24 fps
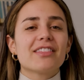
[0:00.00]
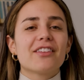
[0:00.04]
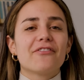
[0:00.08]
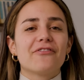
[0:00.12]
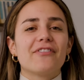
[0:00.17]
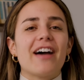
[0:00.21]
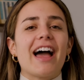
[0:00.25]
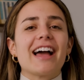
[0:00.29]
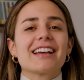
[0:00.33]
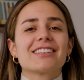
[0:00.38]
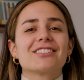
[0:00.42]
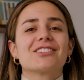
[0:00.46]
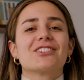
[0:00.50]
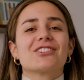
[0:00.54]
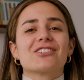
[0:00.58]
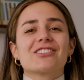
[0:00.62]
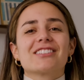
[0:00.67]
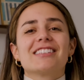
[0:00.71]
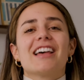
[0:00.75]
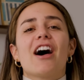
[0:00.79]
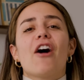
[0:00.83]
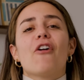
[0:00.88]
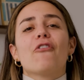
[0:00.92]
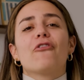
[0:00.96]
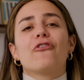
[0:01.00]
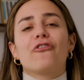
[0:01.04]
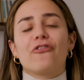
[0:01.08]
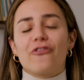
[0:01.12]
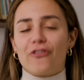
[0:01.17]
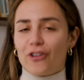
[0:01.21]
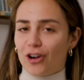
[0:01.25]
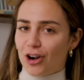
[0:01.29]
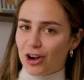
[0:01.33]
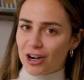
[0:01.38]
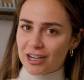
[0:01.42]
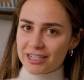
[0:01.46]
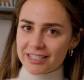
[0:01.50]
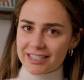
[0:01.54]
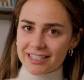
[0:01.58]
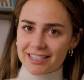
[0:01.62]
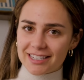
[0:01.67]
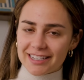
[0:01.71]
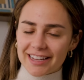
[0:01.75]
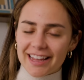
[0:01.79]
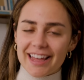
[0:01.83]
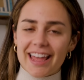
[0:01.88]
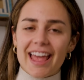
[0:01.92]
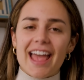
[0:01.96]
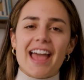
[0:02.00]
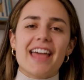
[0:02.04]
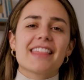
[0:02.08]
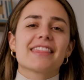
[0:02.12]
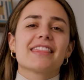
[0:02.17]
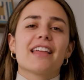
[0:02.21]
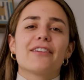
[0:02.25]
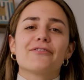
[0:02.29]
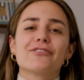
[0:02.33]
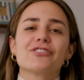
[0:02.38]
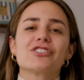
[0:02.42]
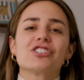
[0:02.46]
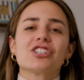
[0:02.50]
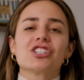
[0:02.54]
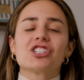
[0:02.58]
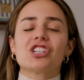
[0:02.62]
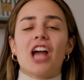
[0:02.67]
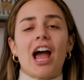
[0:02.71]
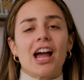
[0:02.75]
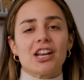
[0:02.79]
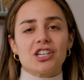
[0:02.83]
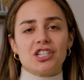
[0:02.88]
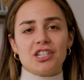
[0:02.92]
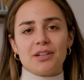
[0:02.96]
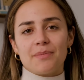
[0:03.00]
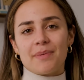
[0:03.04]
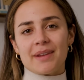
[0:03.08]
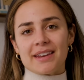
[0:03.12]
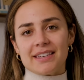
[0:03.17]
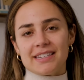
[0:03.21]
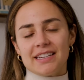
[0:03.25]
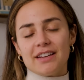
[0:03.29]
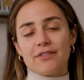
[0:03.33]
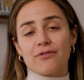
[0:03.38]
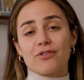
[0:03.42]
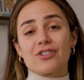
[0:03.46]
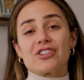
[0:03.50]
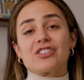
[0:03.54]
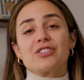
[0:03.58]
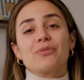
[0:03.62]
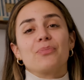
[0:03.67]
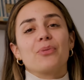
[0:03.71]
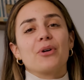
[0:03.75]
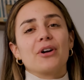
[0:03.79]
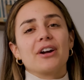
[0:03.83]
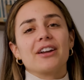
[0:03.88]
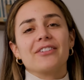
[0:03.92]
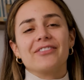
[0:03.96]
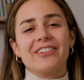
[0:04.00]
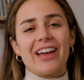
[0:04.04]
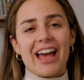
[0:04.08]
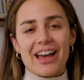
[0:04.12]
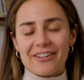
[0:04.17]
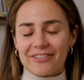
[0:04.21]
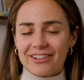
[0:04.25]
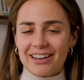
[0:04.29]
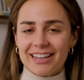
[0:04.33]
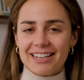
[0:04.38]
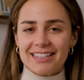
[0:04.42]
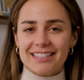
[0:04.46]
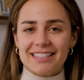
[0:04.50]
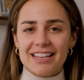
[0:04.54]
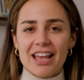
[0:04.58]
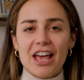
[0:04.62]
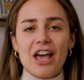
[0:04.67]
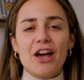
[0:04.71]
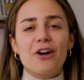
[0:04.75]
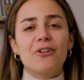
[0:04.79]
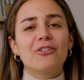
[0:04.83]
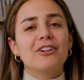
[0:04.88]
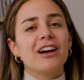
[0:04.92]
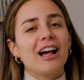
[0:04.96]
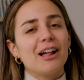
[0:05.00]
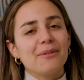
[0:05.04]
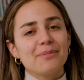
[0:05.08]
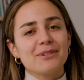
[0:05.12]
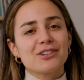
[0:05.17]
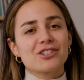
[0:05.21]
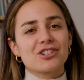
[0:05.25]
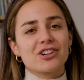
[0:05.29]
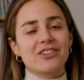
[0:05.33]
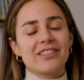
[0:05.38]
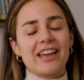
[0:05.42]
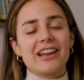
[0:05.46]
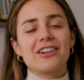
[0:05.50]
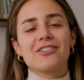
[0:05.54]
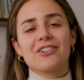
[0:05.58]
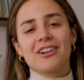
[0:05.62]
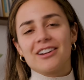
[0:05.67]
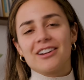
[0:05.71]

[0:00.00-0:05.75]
the facts yourself first and leveraging ChatGPT for supportive evidence will help ensure that your